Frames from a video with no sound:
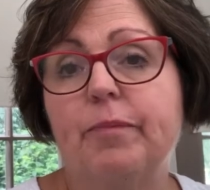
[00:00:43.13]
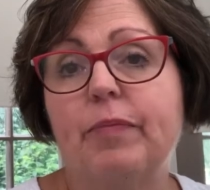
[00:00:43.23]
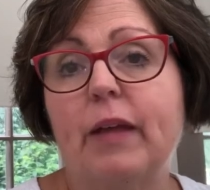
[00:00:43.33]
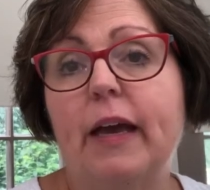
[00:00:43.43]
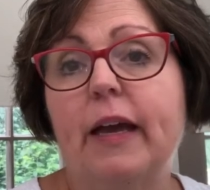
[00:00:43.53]

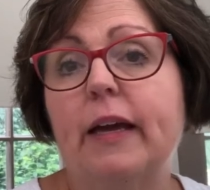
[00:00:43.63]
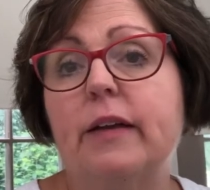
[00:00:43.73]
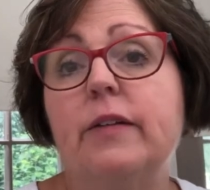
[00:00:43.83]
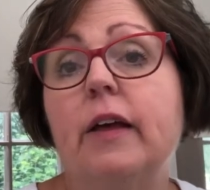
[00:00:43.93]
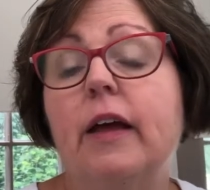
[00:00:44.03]

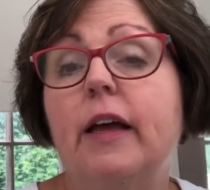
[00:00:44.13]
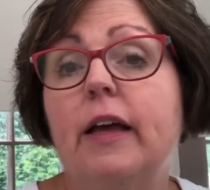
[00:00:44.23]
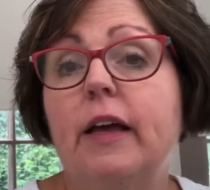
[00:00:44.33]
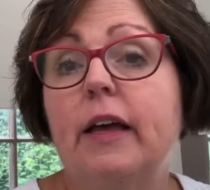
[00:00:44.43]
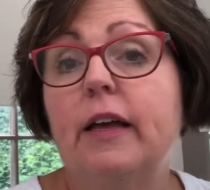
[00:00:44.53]
And
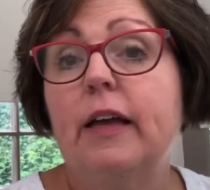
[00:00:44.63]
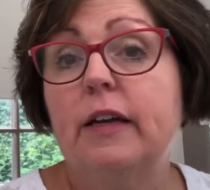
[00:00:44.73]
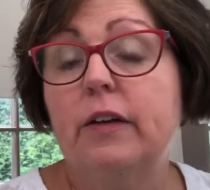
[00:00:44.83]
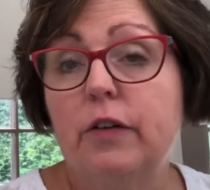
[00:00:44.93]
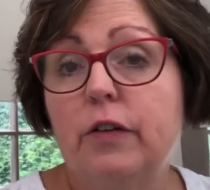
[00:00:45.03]
in
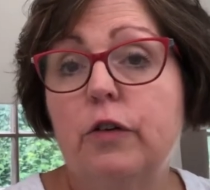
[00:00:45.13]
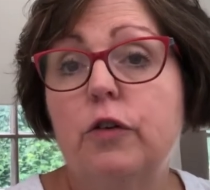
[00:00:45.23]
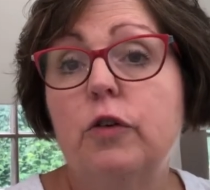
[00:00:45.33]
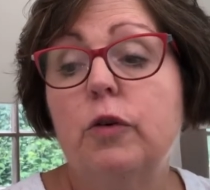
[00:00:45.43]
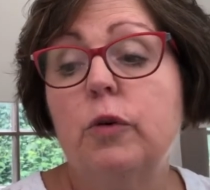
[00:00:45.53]
addition
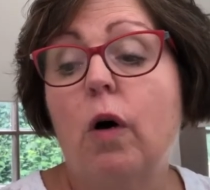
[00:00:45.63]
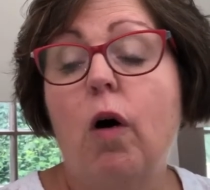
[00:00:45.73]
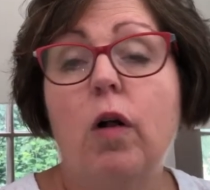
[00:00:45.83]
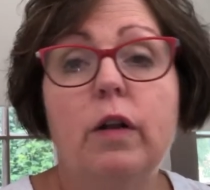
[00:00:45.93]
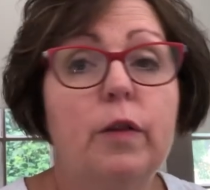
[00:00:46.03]
to
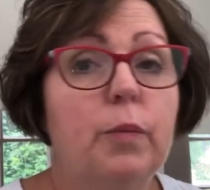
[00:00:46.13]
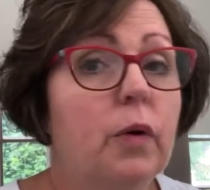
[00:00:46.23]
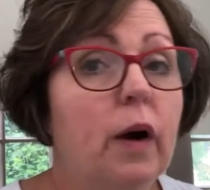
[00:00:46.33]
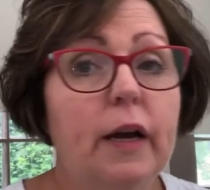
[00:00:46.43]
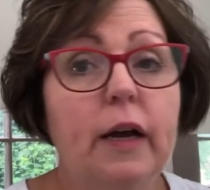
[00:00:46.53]
all of the
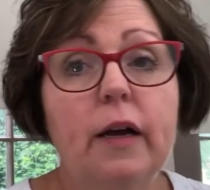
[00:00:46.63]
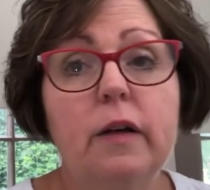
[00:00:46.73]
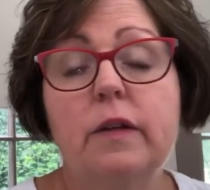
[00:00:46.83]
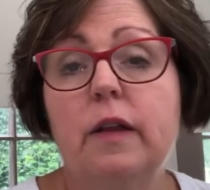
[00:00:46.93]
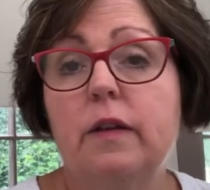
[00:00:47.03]

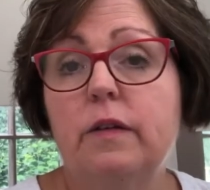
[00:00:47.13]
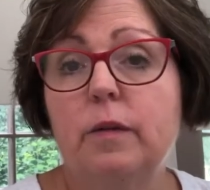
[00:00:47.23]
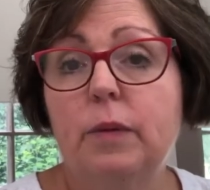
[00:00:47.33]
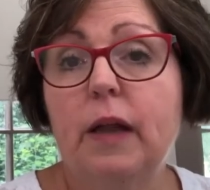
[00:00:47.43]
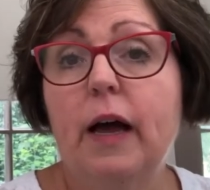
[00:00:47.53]
products and the
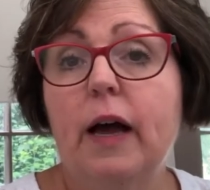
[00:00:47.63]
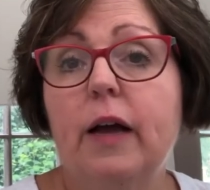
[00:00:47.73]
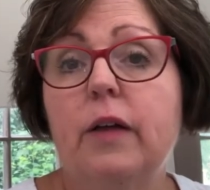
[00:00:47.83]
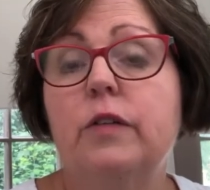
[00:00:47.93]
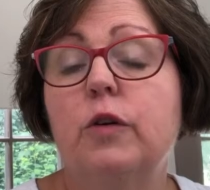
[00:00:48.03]

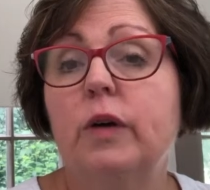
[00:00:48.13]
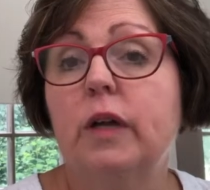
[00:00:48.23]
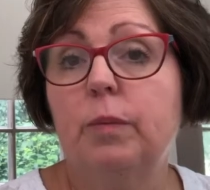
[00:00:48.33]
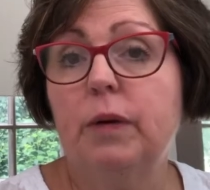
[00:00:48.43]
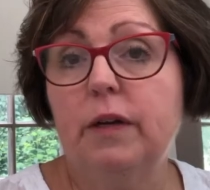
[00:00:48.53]
supplies, you'll get
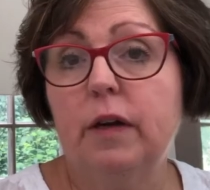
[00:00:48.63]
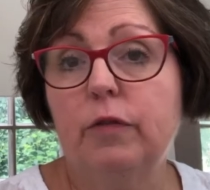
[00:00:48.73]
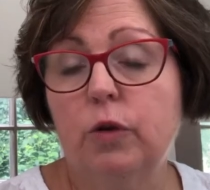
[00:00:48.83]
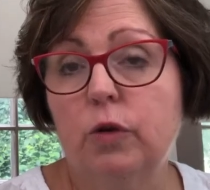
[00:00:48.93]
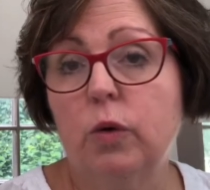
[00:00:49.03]
a PDF
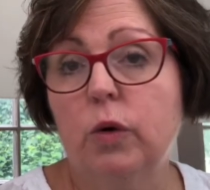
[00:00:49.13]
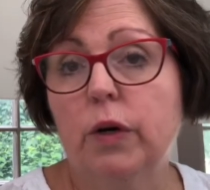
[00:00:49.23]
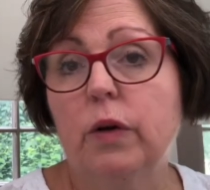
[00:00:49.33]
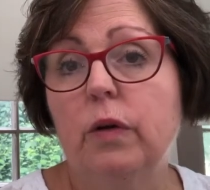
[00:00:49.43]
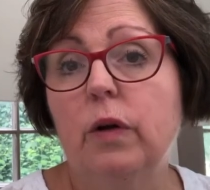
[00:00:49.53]

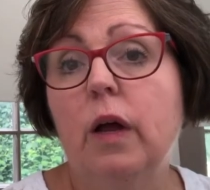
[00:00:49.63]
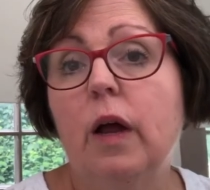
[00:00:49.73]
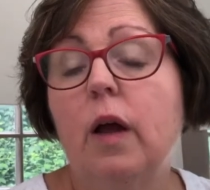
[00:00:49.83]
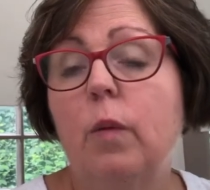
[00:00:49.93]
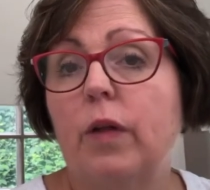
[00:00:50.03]
tutorial
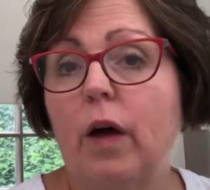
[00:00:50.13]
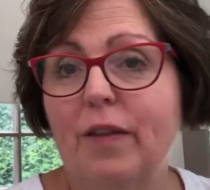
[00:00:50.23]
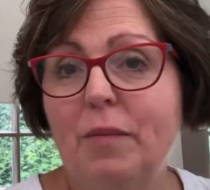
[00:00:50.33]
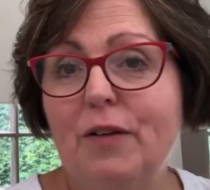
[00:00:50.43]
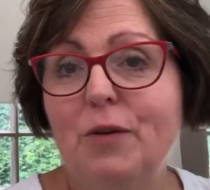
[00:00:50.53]
with all the
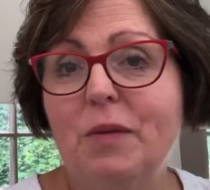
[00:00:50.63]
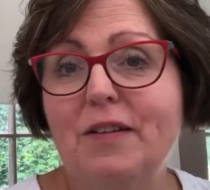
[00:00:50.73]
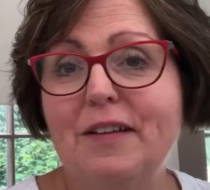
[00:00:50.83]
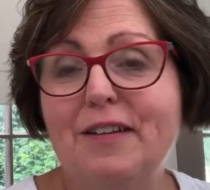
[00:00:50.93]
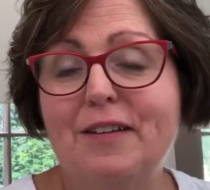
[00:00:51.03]
measurements
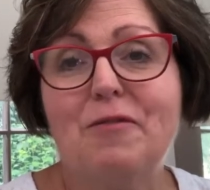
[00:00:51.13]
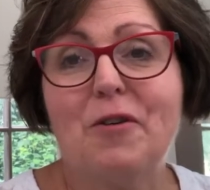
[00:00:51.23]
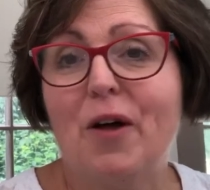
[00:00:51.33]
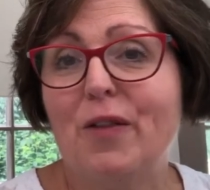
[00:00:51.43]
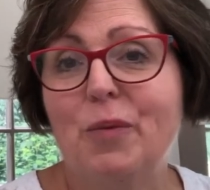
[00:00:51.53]
listed for
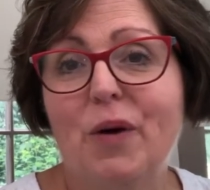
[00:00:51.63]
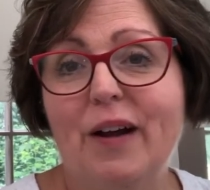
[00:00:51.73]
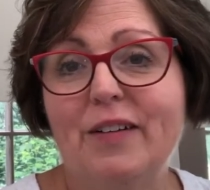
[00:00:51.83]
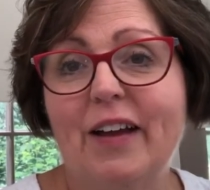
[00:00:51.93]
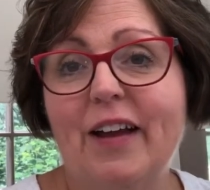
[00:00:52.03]
all the
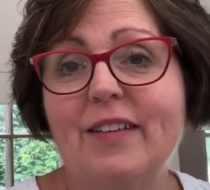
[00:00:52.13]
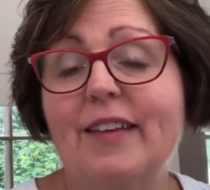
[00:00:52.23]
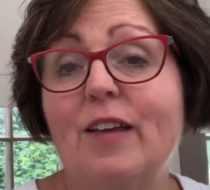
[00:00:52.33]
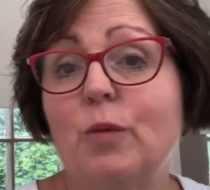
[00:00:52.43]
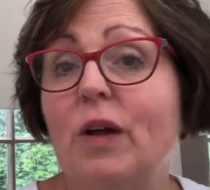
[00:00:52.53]
projects,
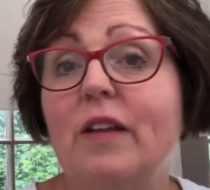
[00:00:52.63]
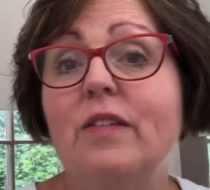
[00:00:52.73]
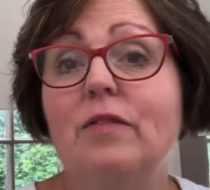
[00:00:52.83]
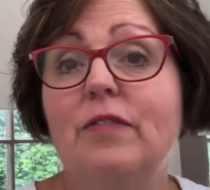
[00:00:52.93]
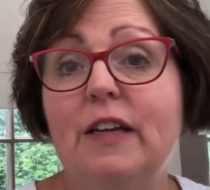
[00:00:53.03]
as well as
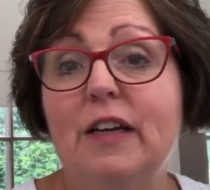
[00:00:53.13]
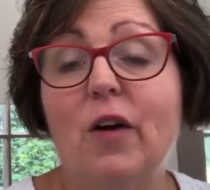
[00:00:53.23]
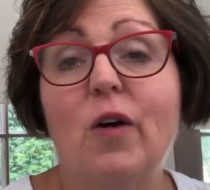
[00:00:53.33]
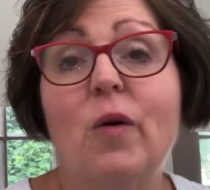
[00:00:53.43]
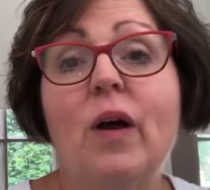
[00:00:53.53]
a
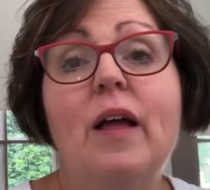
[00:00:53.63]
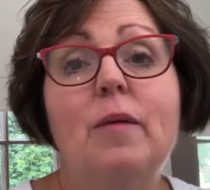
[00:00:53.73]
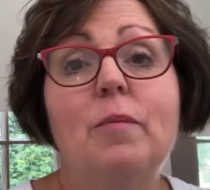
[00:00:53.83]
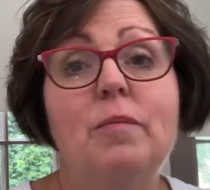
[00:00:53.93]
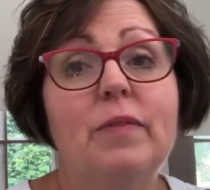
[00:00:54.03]
video
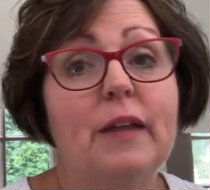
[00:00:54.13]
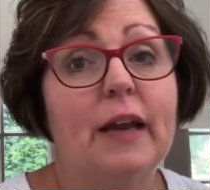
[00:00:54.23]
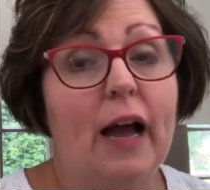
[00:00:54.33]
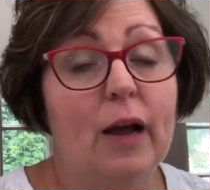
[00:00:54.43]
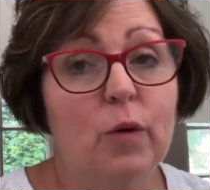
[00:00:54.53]
that
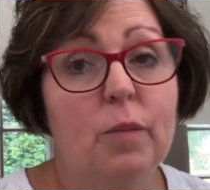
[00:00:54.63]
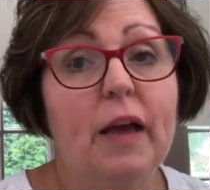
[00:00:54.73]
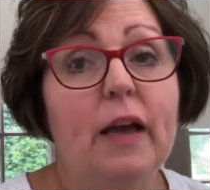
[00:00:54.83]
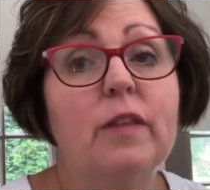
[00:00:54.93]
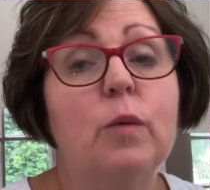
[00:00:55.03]
I will
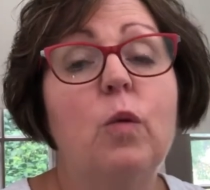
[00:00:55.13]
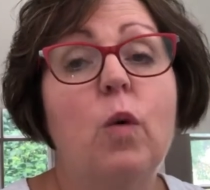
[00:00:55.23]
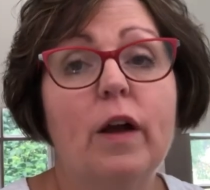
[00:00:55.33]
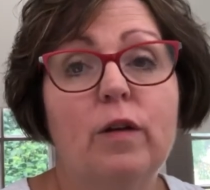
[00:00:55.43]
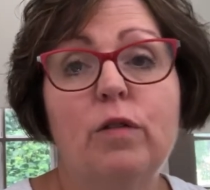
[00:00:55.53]
make that will
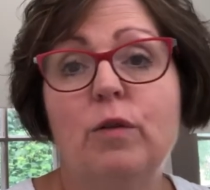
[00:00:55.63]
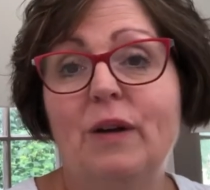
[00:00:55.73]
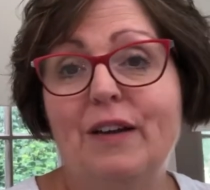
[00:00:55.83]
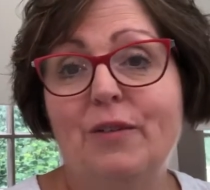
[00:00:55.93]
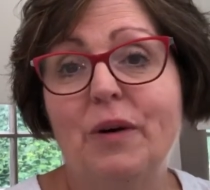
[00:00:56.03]
walk you through
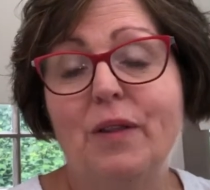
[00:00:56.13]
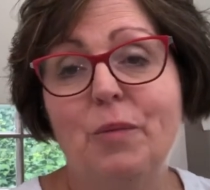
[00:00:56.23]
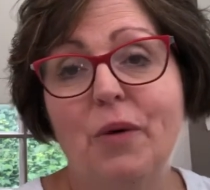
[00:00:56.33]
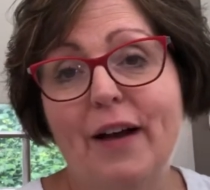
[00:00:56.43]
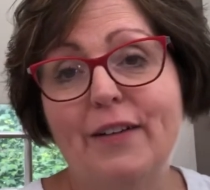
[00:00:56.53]
each one of the
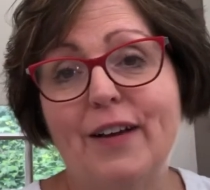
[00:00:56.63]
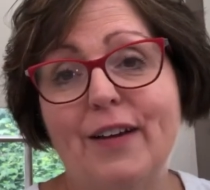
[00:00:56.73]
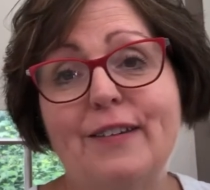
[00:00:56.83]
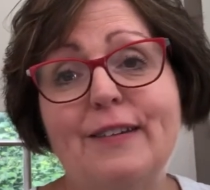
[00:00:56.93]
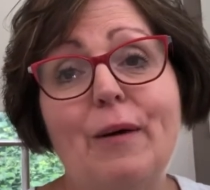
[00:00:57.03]

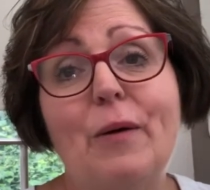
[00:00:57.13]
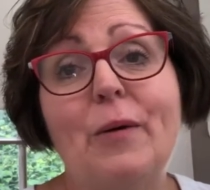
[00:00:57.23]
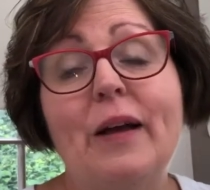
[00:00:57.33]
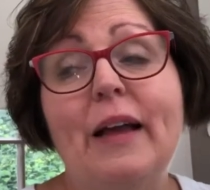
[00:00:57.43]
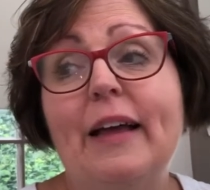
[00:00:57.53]
projects.
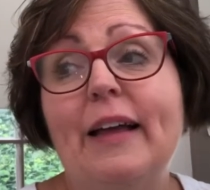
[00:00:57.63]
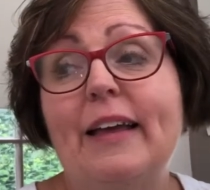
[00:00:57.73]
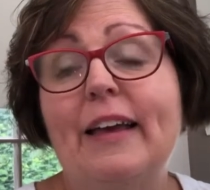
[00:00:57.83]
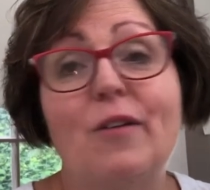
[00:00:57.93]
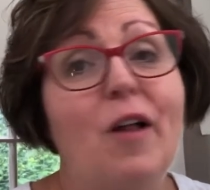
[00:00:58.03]
So
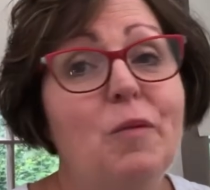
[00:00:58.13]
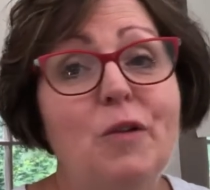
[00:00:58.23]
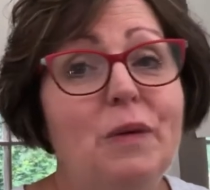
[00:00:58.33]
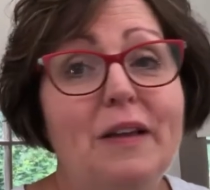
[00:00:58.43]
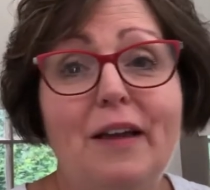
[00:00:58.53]
it'll
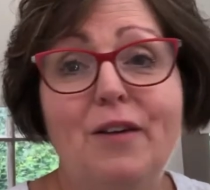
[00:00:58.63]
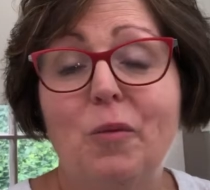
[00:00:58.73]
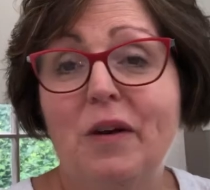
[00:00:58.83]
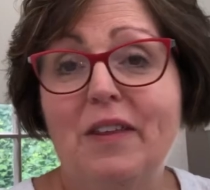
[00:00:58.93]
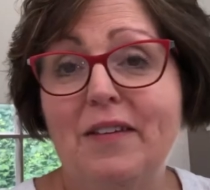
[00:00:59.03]
almost be like you're
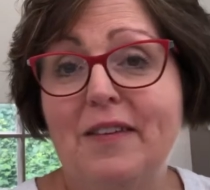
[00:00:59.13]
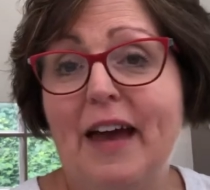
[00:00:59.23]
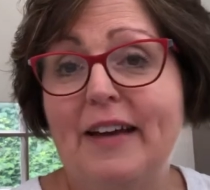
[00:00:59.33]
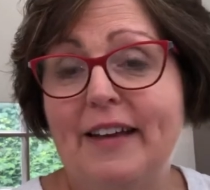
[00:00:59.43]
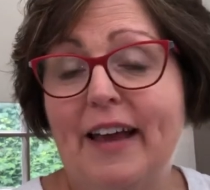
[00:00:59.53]
with us
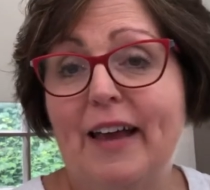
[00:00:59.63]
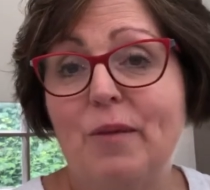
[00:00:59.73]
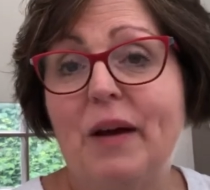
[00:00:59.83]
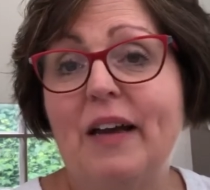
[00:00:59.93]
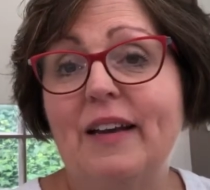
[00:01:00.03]
that day,
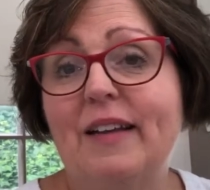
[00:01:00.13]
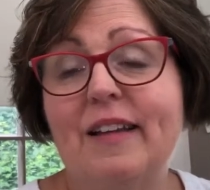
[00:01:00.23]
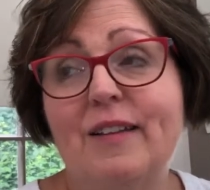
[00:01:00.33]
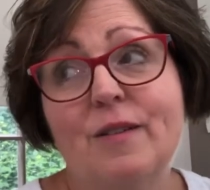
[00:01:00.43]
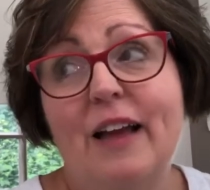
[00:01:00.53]
but
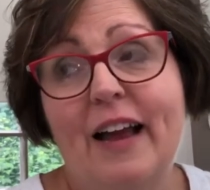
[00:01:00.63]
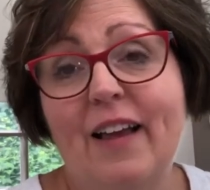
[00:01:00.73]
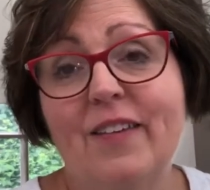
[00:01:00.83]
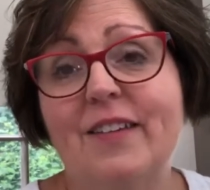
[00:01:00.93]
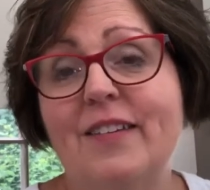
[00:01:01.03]
I
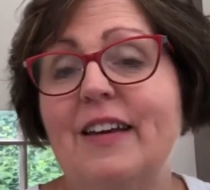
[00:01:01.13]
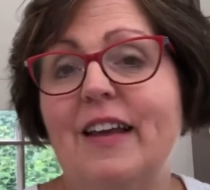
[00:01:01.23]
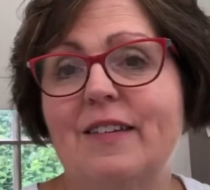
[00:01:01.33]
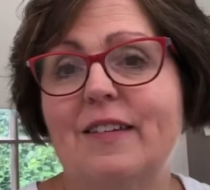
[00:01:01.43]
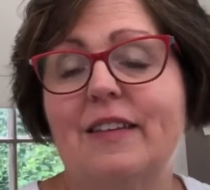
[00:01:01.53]
guess it's the
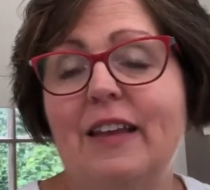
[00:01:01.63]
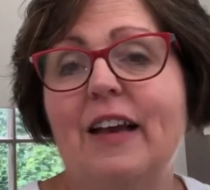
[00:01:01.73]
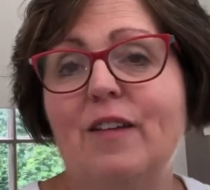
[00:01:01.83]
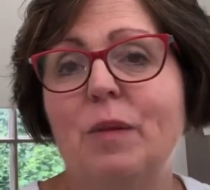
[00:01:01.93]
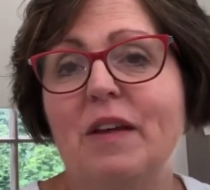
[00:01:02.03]

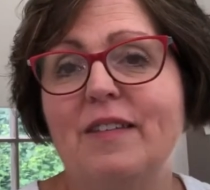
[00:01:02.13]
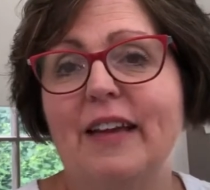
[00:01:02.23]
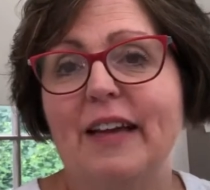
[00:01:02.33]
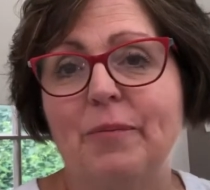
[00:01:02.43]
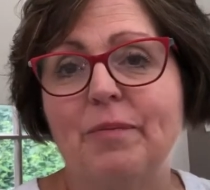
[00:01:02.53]
next best
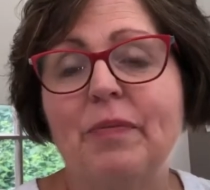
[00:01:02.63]
thing.